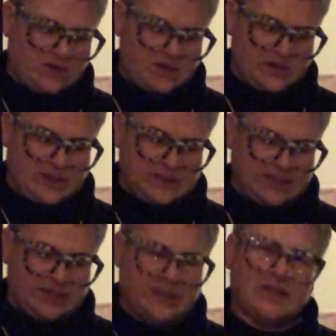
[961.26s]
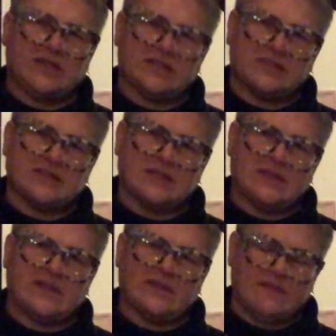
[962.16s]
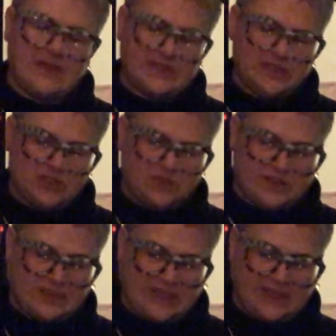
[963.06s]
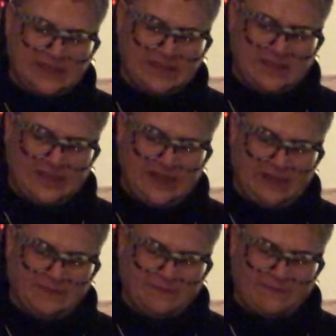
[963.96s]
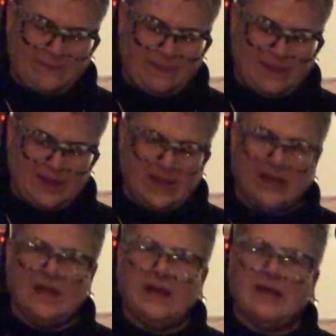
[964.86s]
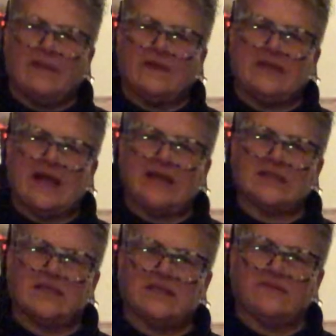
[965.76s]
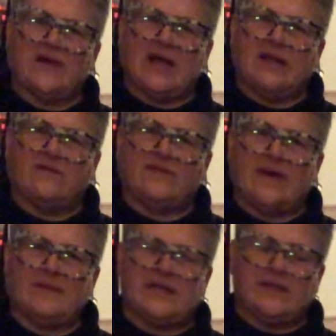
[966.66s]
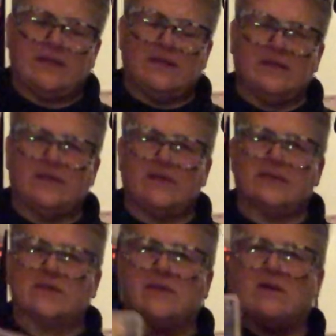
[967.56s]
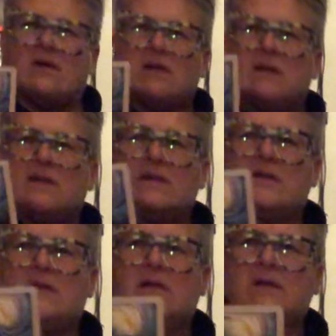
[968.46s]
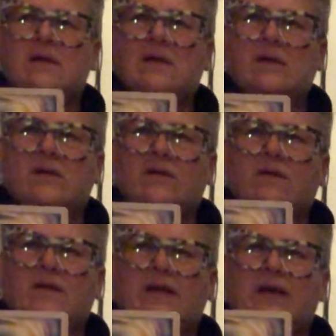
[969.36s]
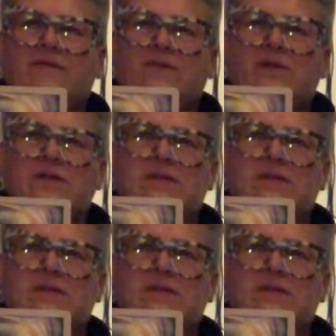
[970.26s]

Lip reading: card because I think the message was tied to tonight. The Dance of the Divine Feminine is the card. I'll hold that up for you to